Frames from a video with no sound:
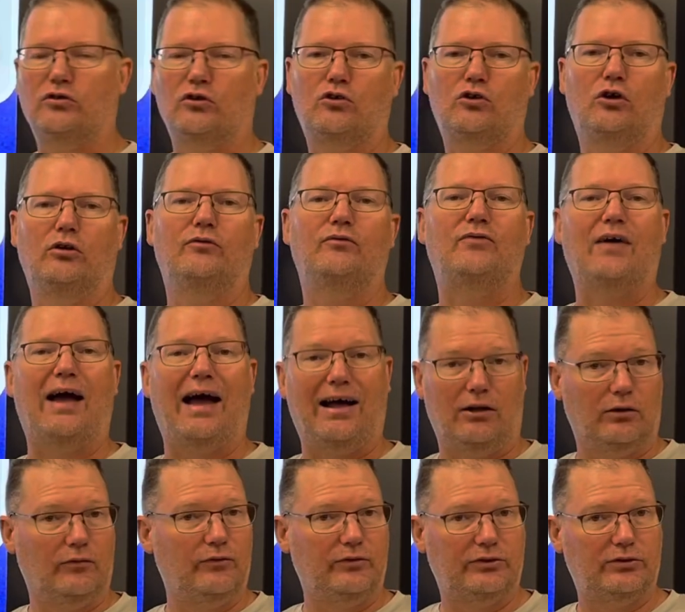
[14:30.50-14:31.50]
are called
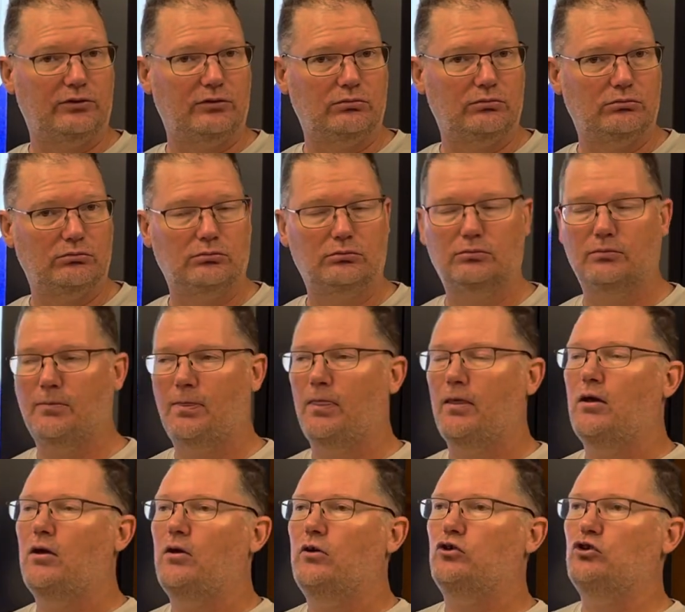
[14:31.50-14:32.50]
valves.
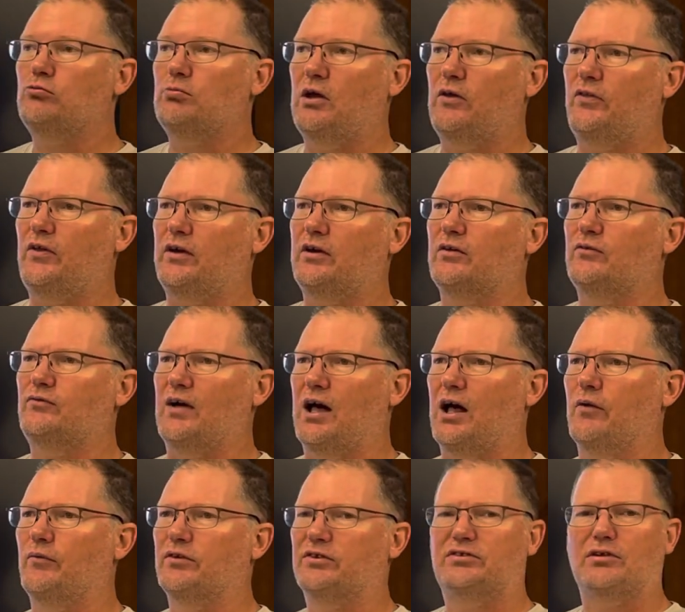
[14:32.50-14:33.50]
You may think a
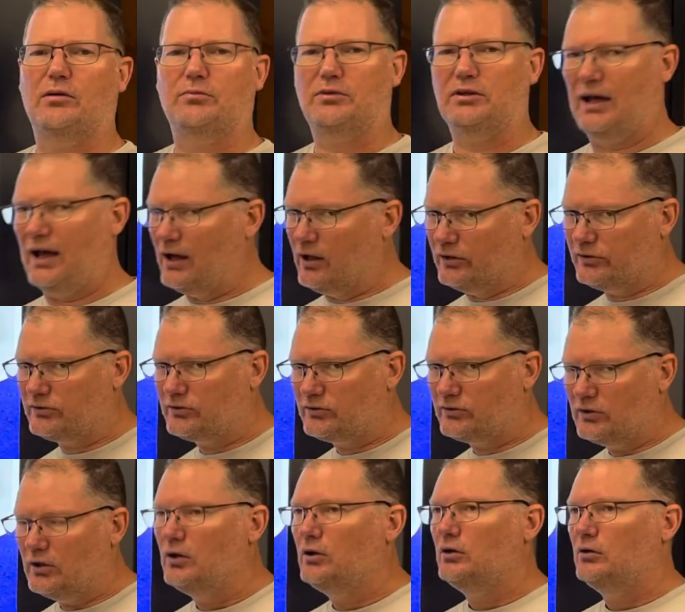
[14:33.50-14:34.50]
valve is something else,
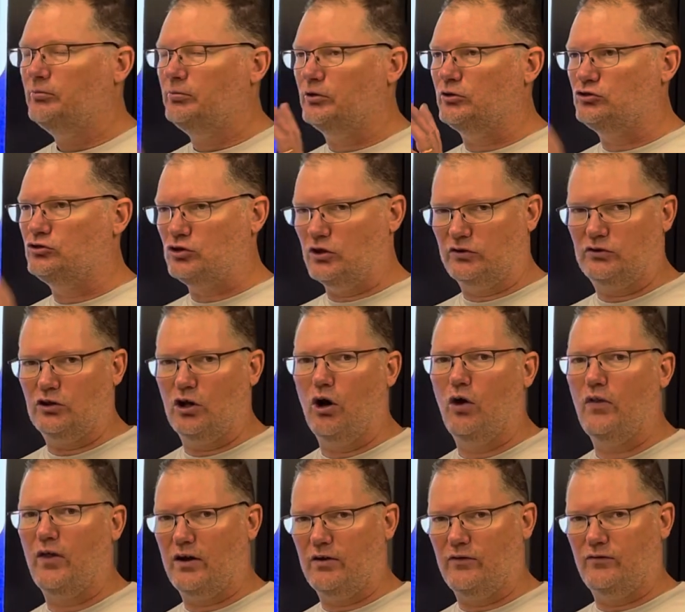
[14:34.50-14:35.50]
but just know
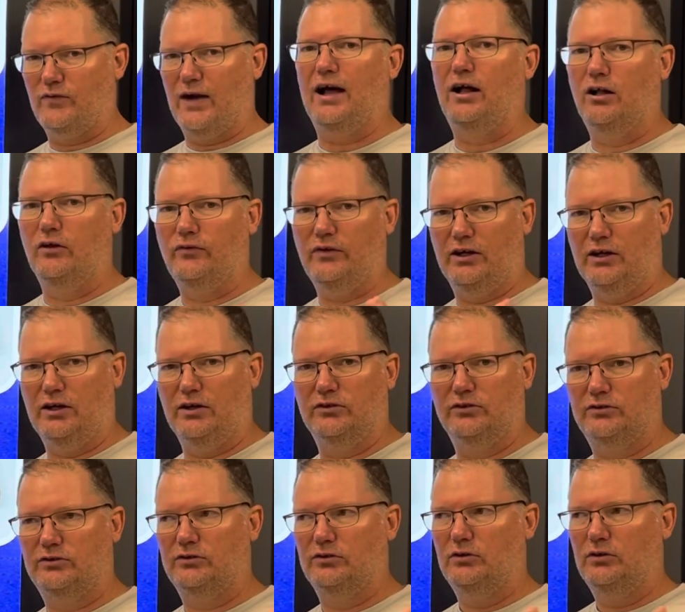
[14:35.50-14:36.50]
that a valve
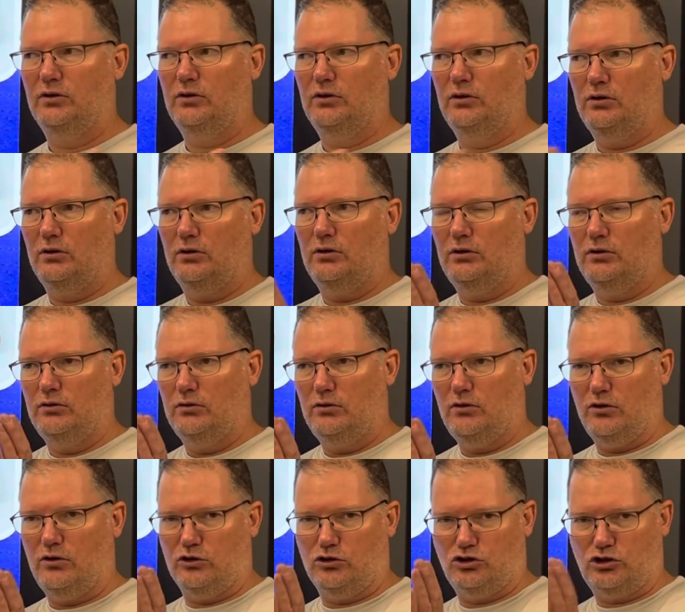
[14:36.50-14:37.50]
is
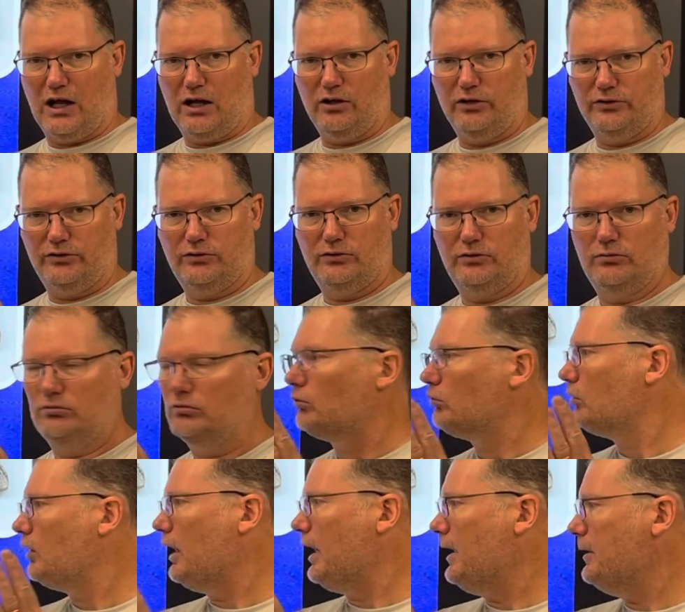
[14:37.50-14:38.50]
the shells,
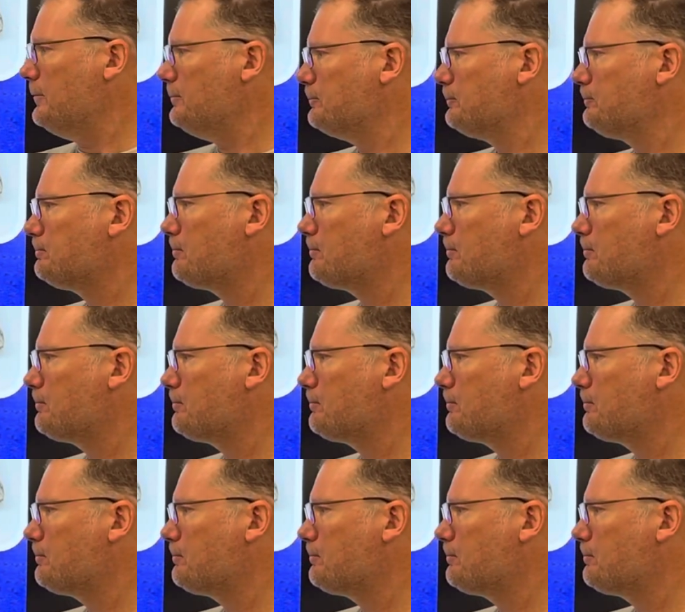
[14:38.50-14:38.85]
okay?